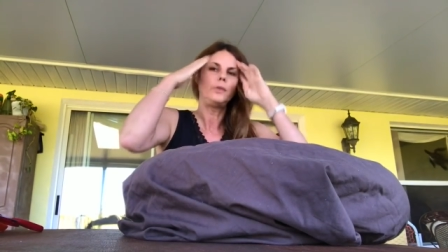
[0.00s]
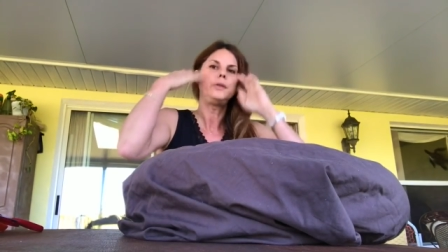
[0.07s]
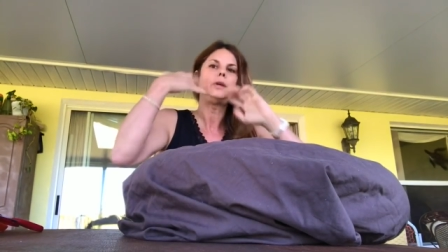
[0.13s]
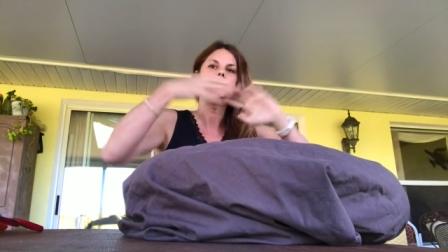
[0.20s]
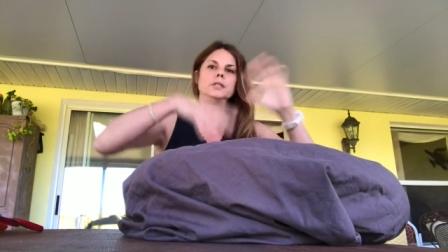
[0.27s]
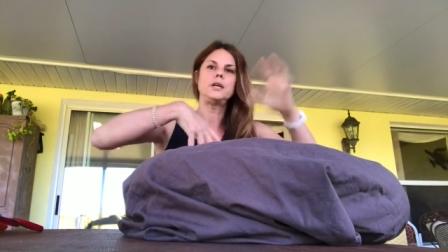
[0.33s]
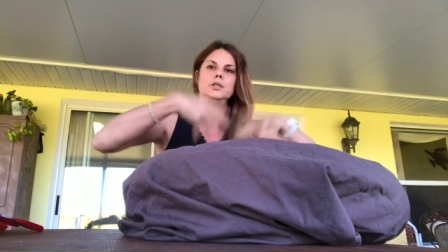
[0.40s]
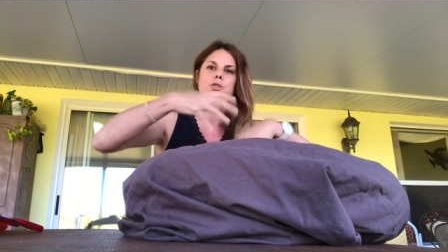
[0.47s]

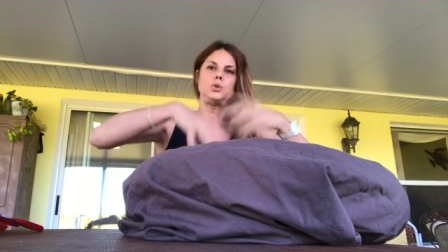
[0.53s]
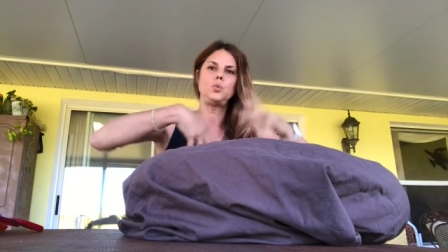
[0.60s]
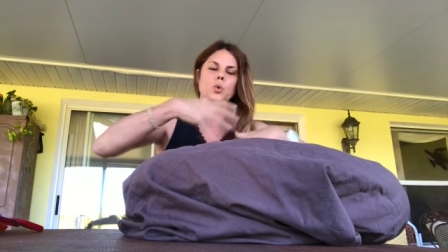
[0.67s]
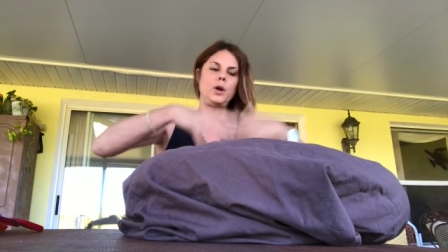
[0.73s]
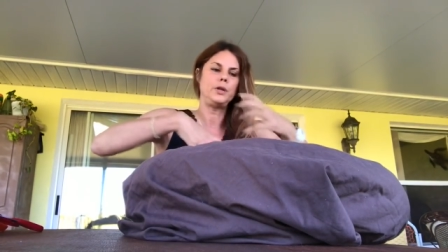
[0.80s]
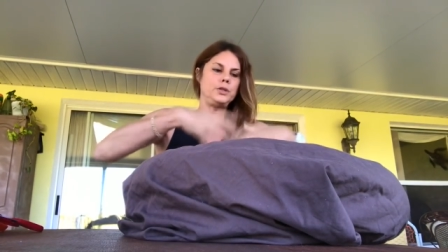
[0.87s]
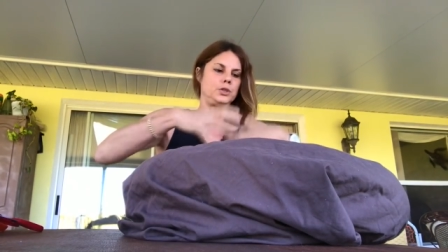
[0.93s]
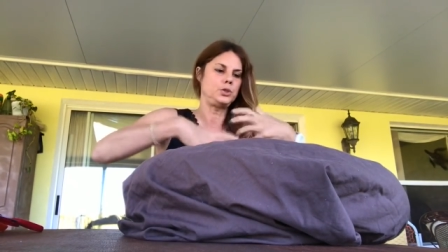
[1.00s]
they tend to
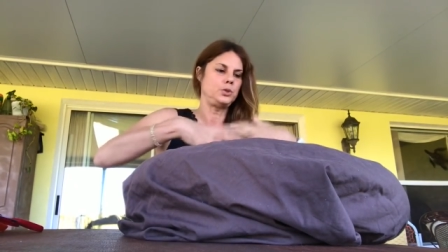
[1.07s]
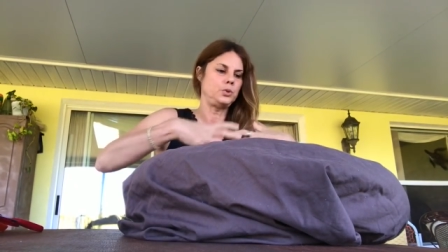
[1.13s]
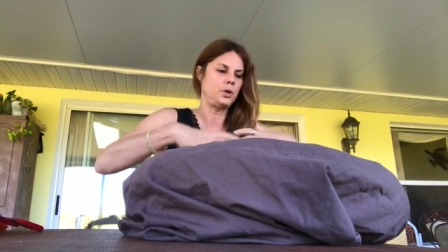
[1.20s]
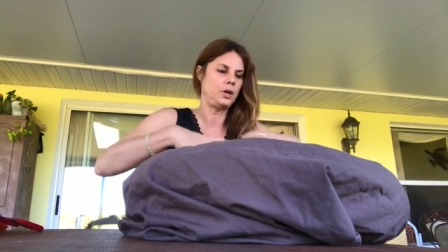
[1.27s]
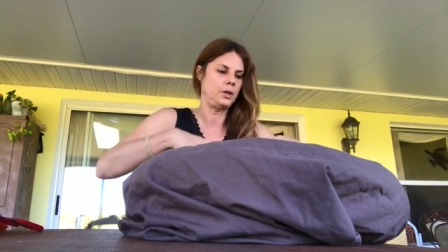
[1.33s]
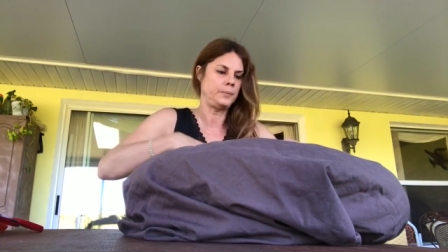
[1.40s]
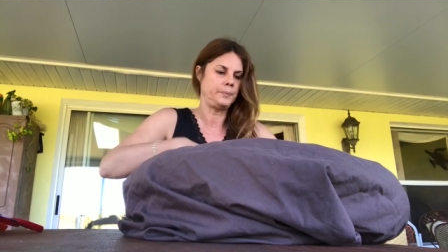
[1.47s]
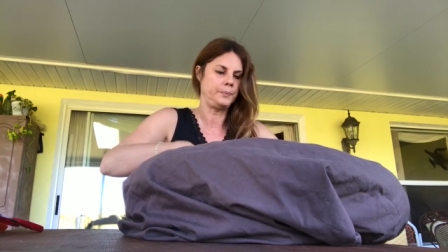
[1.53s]
want to
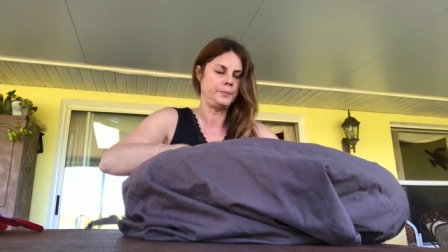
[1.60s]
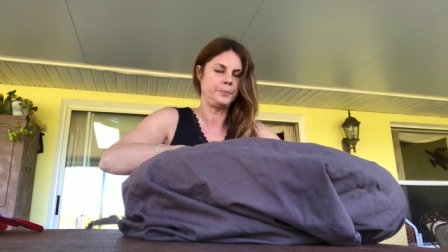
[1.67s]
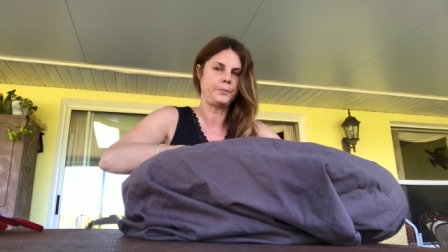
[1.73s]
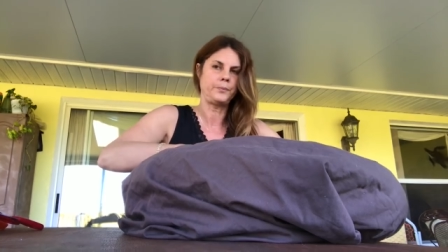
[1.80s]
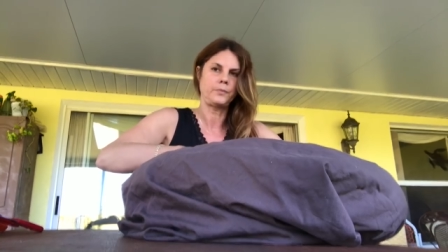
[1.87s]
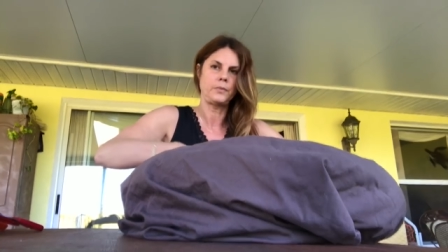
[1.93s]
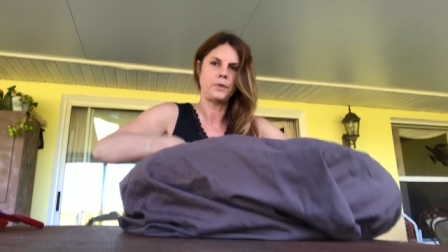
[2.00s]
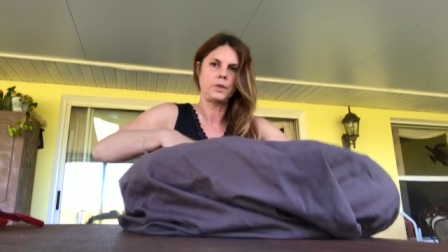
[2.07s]
um,
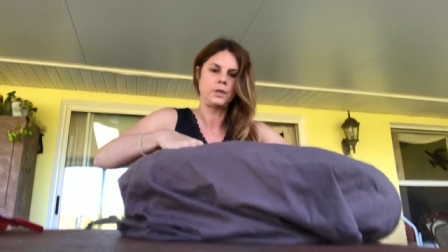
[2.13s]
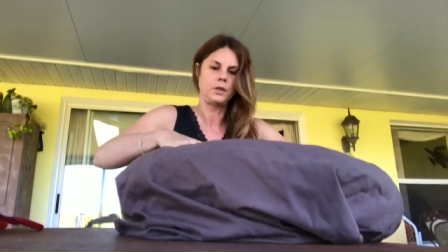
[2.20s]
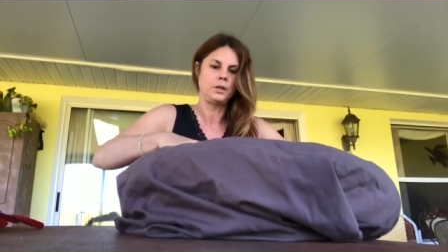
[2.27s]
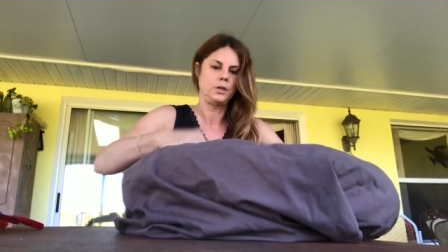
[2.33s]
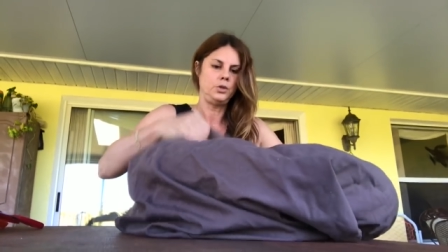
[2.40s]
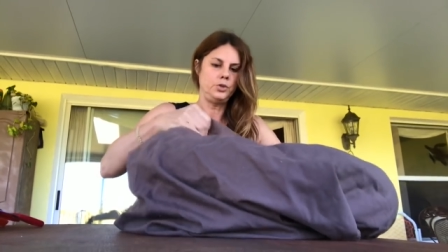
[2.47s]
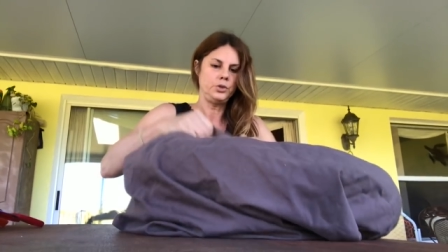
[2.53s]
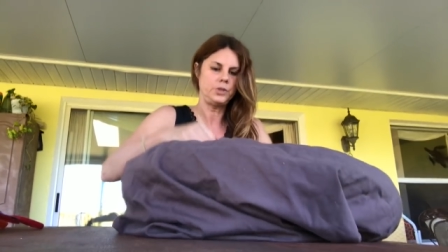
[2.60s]

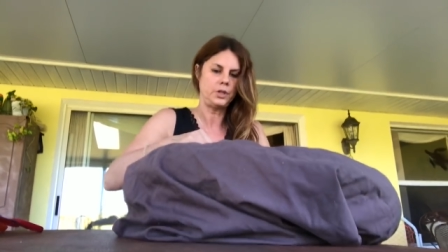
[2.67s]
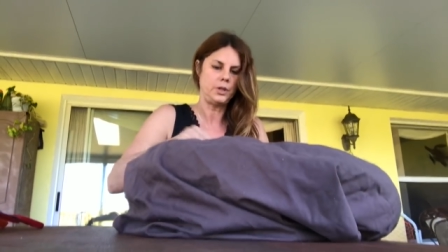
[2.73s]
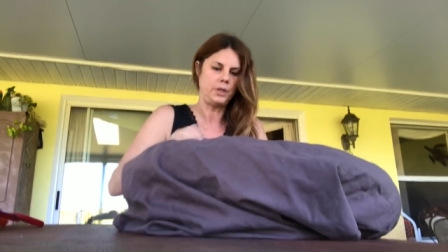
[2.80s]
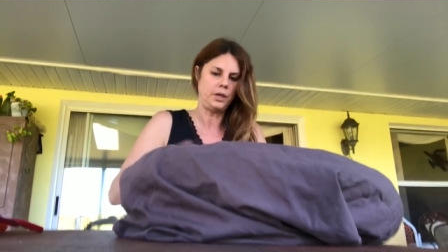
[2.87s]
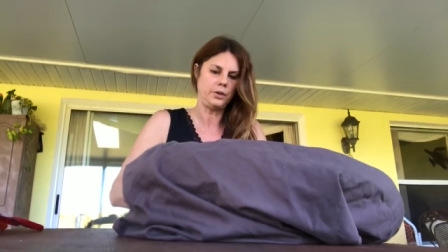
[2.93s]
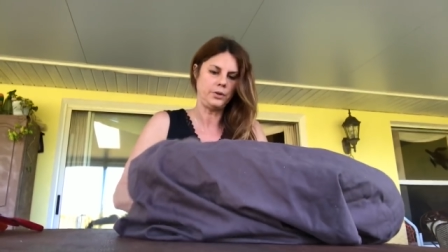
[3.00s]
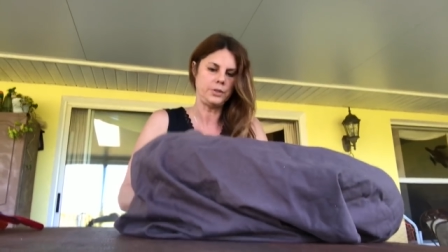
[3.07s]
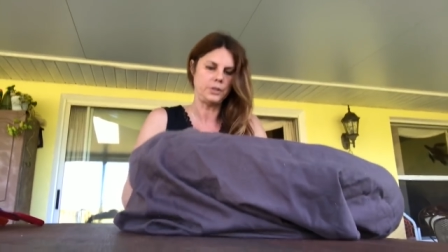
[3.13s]
use their
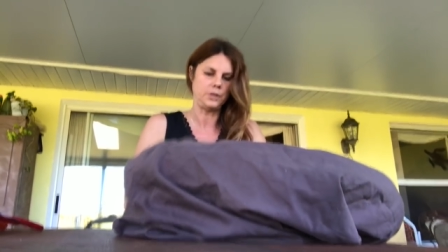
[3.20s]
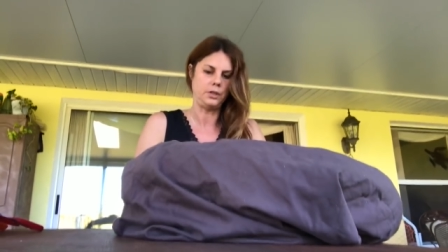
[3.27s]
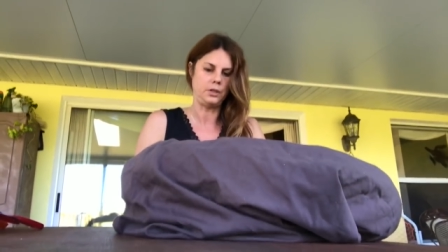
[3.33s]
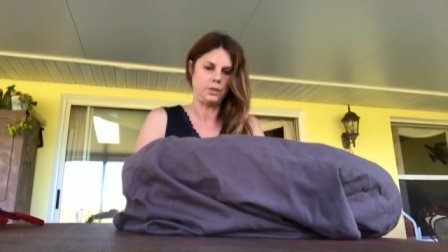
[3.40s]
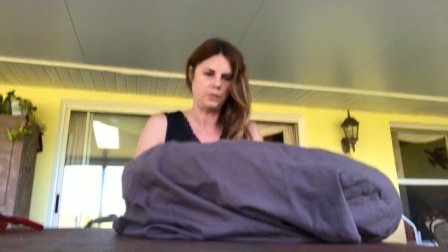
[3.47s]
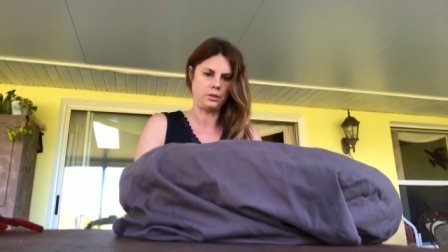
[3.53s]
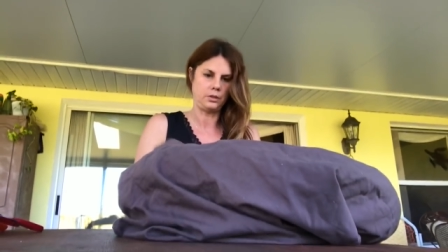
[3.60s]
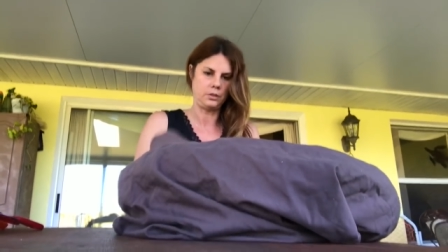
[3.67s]
nails in
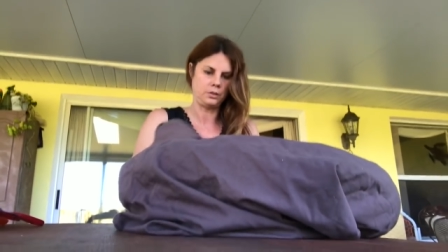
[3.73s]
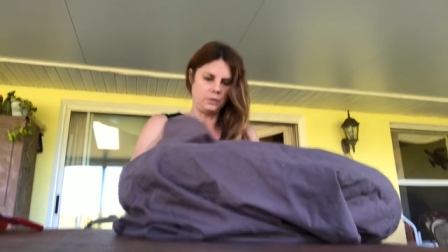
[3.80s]
there.